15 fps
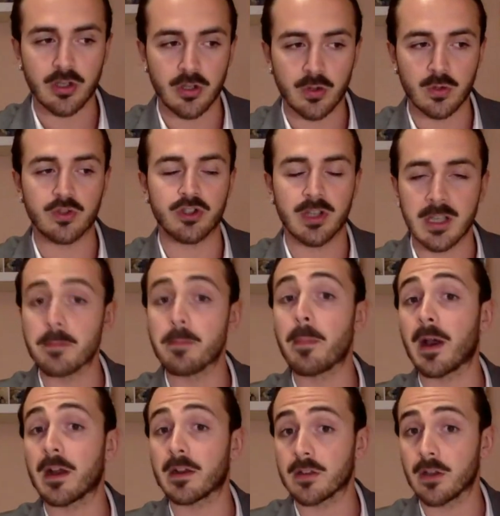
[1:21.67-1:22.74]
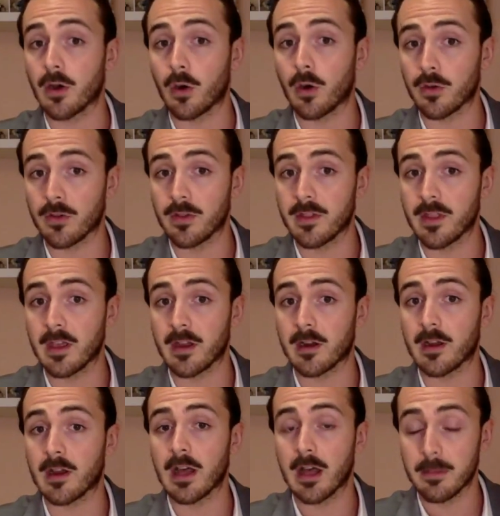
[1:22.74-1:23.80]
huge impact on their